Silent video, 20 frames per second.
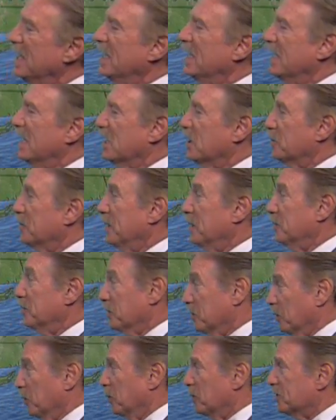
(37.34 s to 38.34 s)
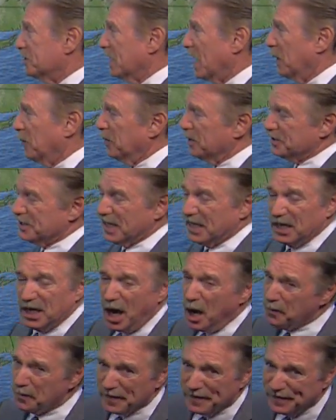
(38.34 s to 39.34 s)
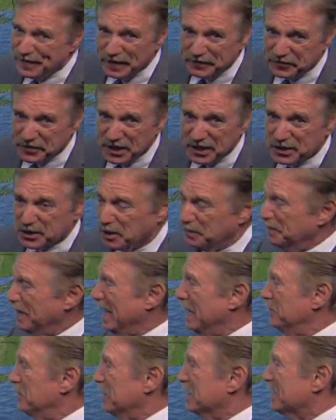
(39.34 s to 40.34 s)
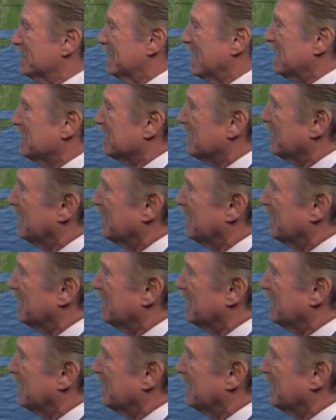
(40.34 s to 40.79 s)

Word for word: It'll be on the cool side. Once again, upper 50s to maybe 60.